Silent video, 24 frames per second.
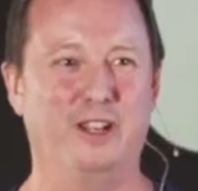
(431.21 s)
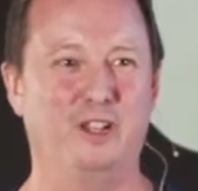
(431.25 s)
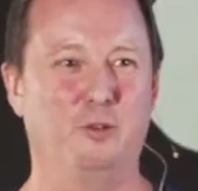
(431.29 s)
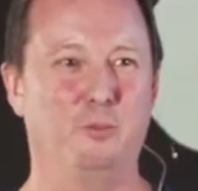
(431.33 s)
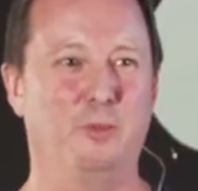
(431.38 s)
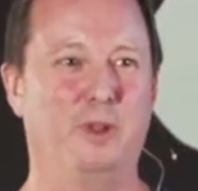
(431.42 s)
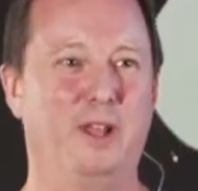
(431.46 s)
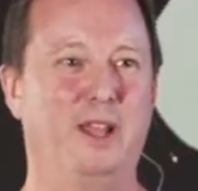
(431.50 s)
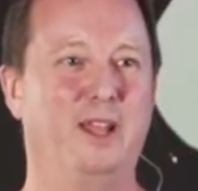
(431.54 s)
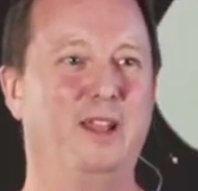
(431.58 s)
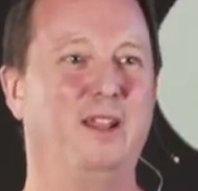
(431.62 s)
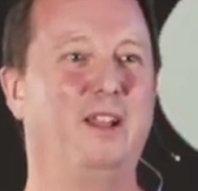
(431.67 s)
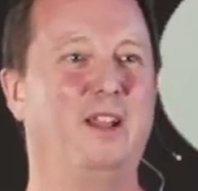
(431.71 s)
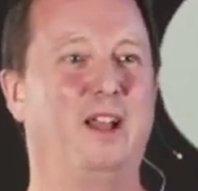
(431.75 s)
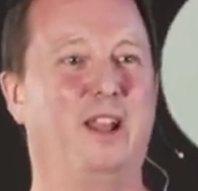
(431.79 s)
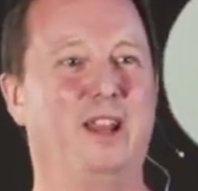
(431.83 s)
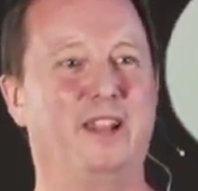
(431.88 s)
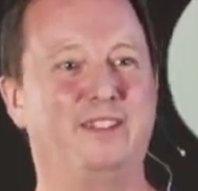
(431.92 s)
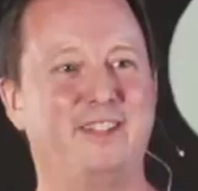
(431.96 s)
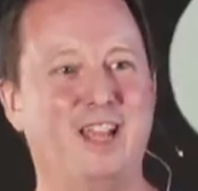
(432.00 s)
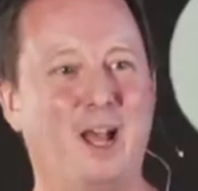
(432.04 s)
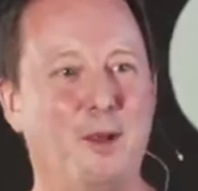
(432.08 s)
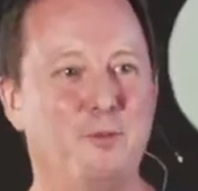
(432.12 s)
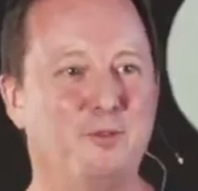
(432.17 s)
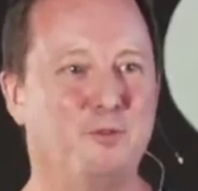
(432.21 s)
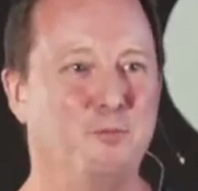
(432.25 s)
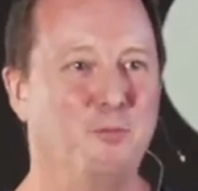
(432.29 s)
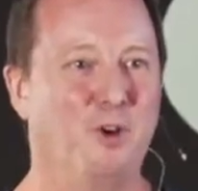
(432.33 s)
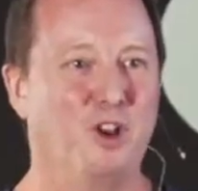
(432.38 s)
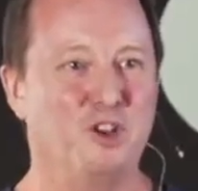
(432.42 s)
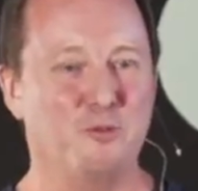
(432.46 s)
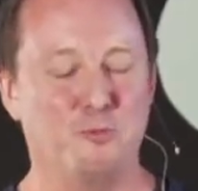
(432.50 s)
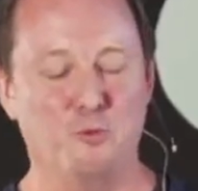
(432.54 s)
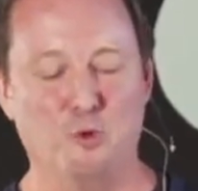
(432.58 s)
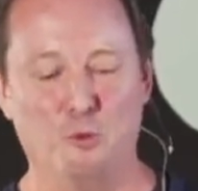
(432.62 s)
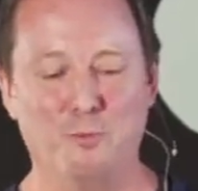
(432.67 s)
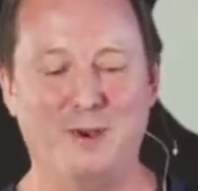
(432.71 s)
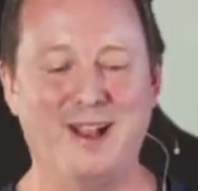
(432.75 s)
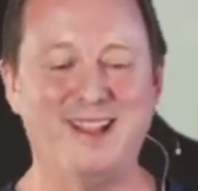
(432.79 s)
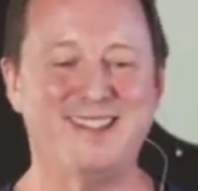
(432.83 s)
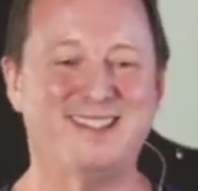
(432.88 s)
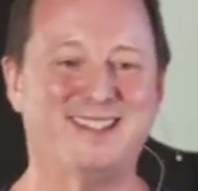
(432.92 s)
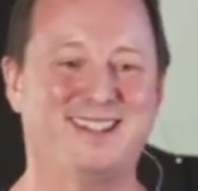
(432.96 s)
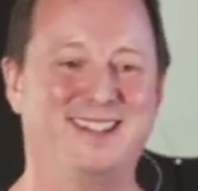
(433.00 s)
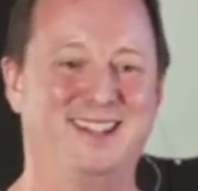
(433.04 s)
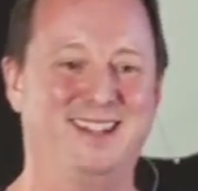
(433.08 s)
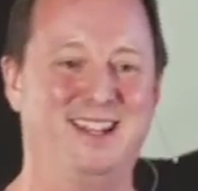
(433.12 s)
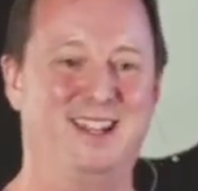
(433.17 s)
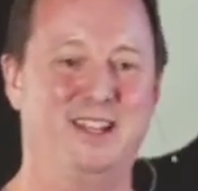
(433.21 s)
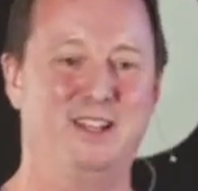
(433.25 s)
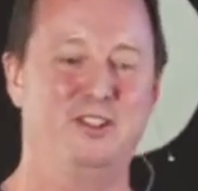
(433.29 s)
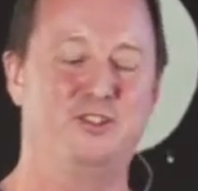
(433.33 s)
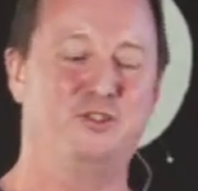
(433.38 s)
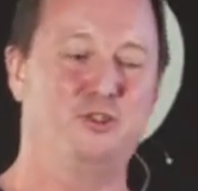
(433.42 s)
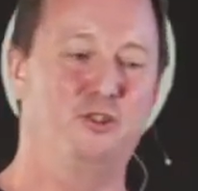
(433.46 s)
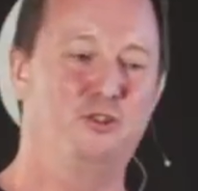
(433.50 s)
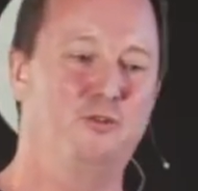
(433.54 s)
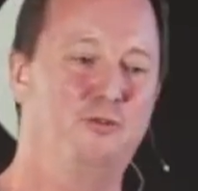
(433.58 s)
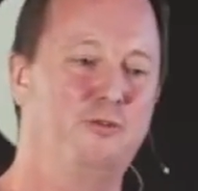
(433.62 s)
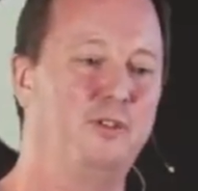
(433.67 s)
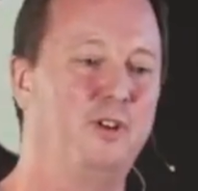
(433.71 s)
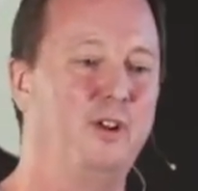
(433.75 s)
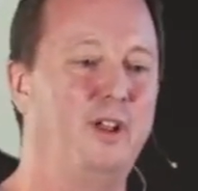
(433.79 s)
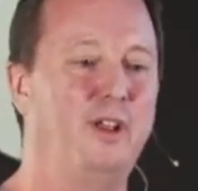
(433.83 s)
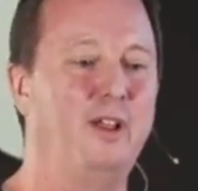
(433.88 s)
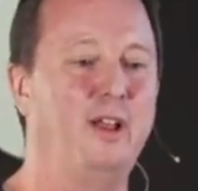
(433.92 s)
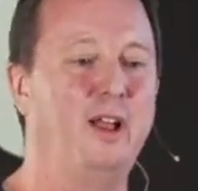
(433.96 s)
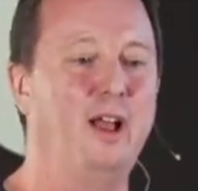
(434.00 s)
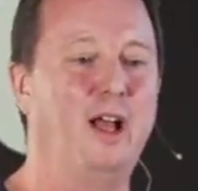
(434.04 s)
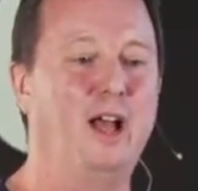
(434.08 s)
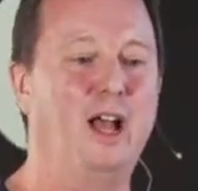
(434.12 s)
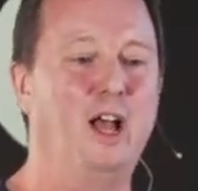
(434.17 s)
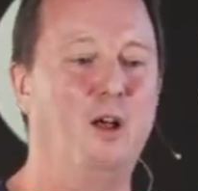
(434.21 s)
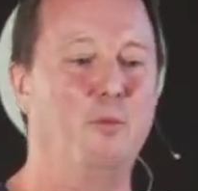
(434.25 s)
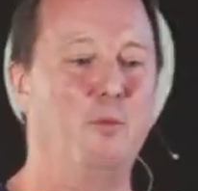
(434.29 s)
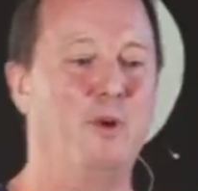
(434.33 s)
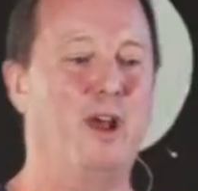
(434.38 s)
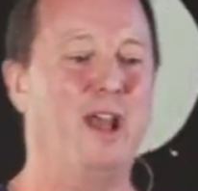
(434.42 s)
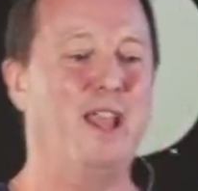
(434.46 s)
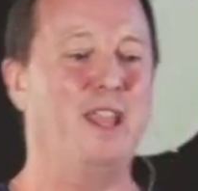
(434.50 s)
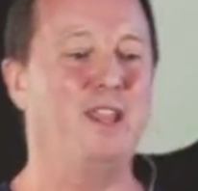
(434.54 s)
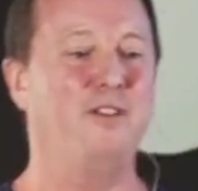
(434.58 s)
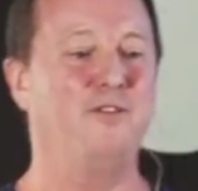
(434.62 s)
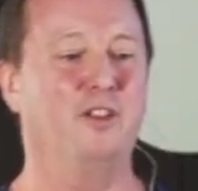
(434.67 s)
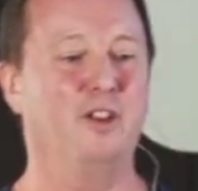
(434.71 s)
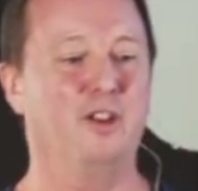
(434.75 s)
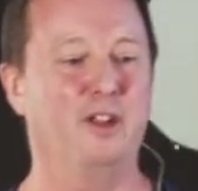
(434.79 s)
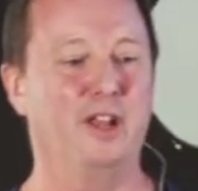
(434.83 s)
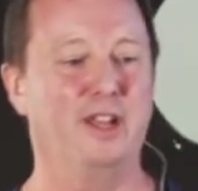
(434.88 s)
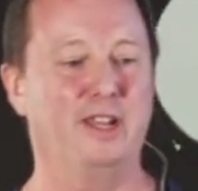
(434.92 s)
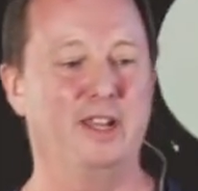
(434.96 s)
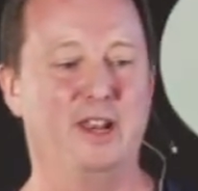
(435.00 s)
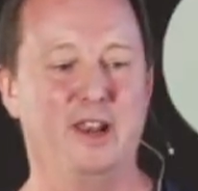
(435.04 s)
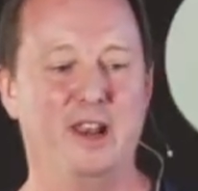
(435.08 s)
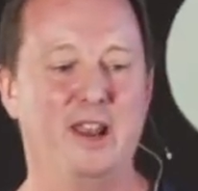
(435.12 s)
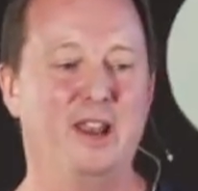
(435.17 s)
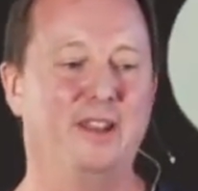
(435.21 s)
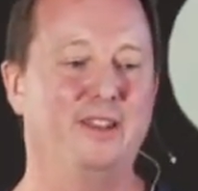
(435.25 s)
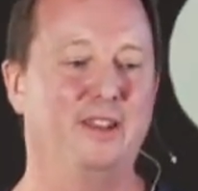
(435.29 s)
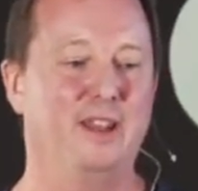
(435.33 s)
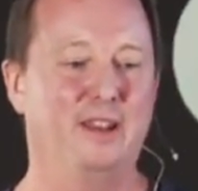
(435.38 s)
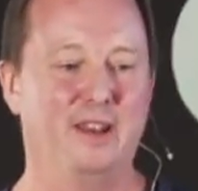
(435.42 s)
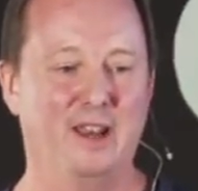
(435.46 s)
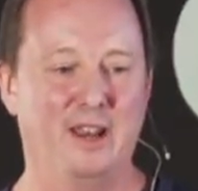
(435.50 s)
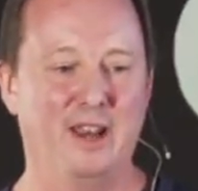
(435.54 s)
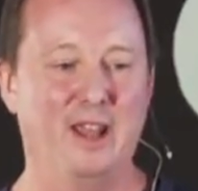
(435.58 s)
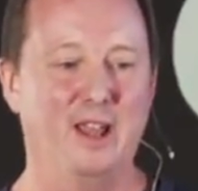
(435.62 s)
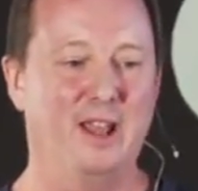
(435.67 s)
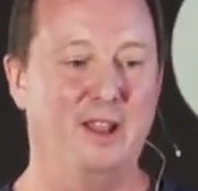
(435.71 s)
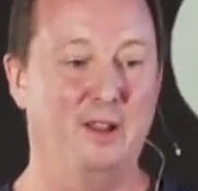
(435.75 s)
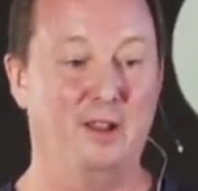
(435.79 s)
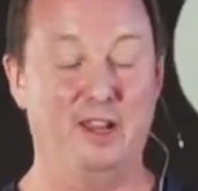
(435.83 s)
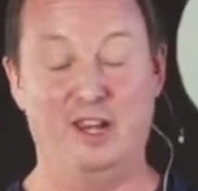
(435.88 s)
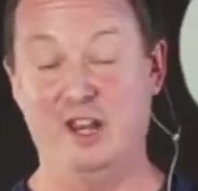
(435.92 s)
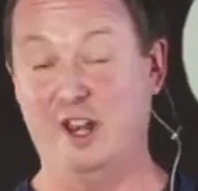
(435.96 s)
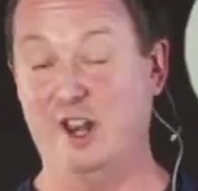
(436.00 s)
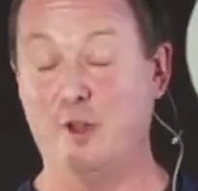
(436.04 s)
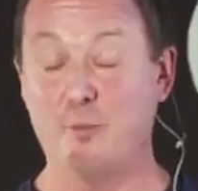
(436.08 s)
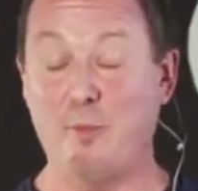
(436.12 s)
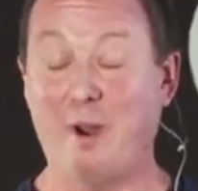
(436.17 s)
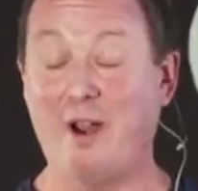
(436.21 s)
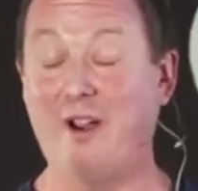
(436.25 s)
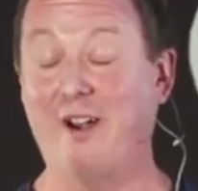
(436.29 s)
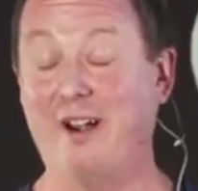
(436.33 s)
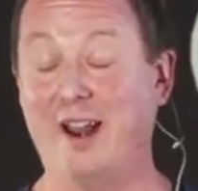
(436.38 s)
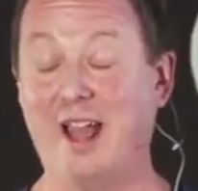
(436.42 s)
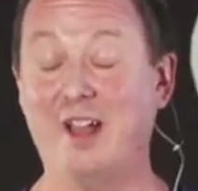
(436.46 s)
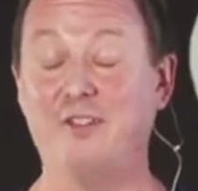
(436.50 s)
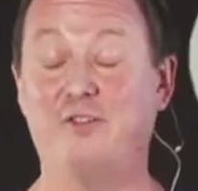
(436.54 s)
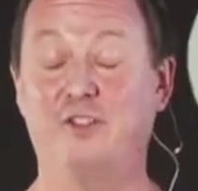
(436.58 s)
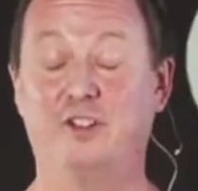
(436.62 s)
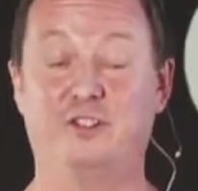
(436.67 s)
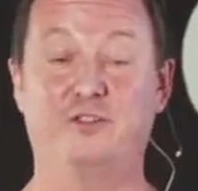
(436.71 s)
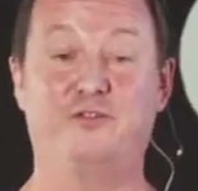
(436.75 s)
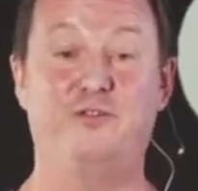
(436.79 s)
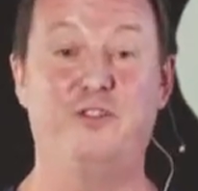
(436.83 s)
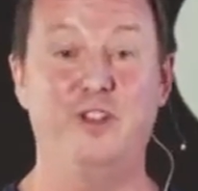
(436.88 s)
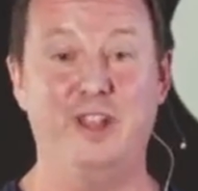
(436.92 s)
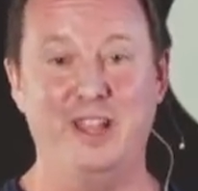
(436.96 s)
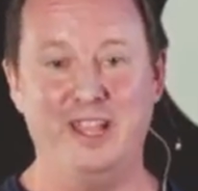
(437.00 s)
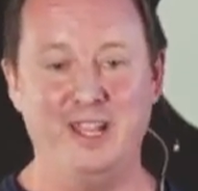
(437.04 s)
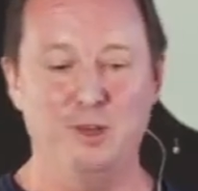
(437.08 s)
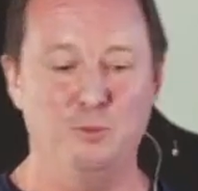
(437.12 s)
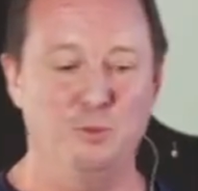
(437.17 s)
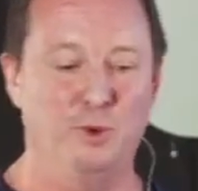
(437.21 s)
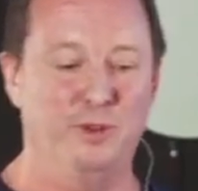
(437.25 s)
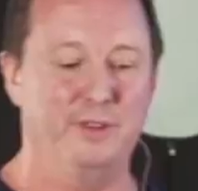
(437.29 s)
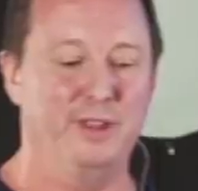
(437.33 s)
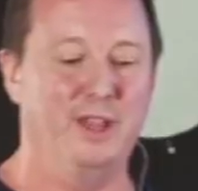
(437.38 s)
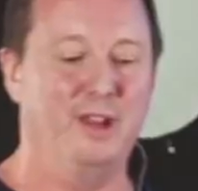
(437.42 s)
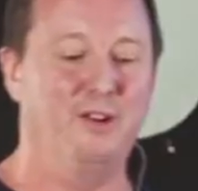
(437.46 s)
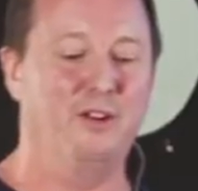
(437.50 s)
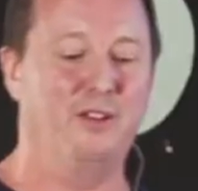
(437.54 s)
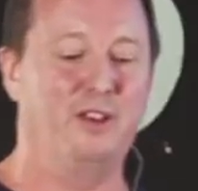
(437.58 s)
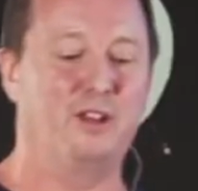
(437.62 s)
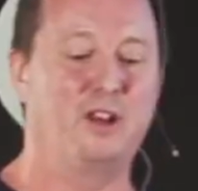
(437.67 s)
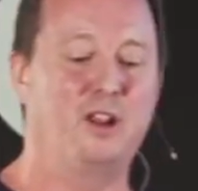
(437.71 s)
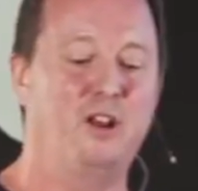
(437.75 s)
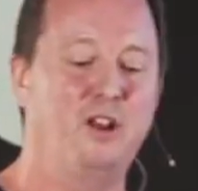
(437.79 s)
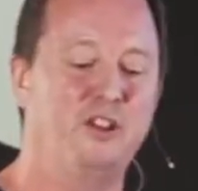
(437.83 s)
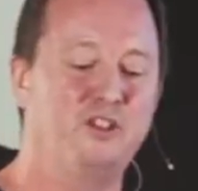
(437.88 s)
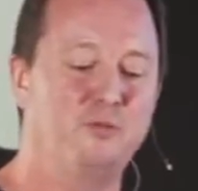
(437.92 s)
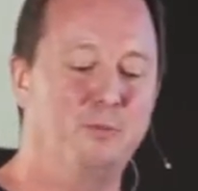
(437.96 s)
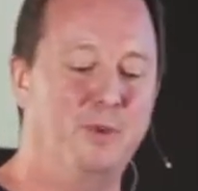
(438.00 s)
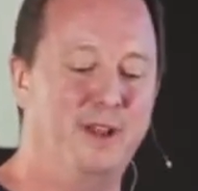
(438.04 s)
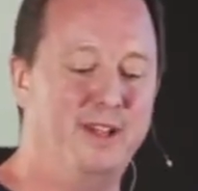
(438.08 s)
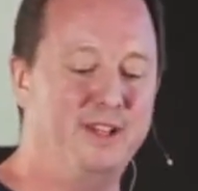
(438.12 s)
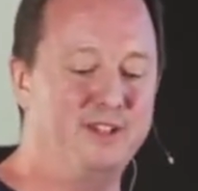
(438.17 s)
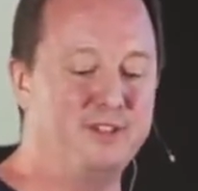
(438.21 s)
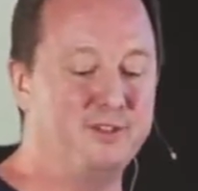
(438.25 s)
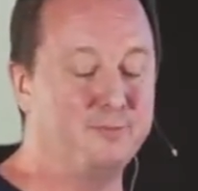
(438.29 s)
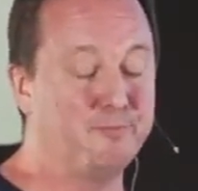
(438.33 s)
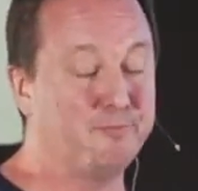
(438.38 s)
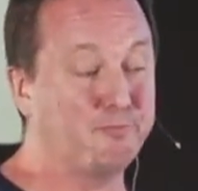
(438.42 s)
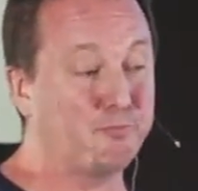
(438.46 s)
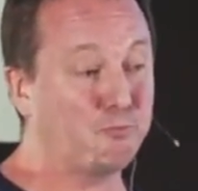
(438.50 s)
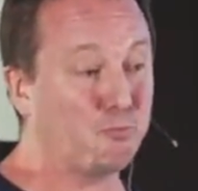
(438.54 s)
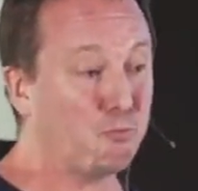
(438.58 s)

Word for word: a little bit and adapt much more masculine sort of uh, behaviour in, an, in, in an apparent effort to fit in with their other classmates.